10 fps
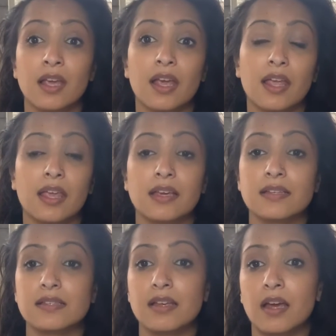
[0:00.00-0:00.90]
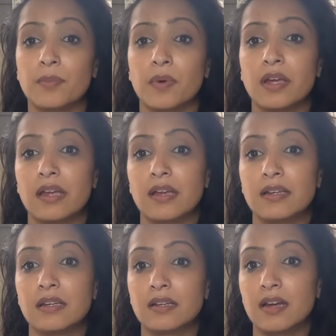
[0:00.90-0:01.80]
and I
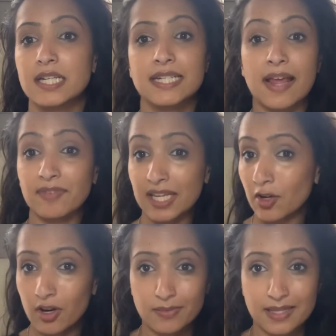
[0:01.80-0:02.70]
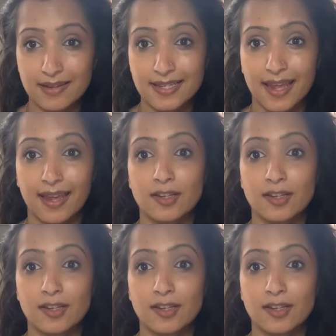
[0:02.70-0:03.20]
didn't have any carbs that day.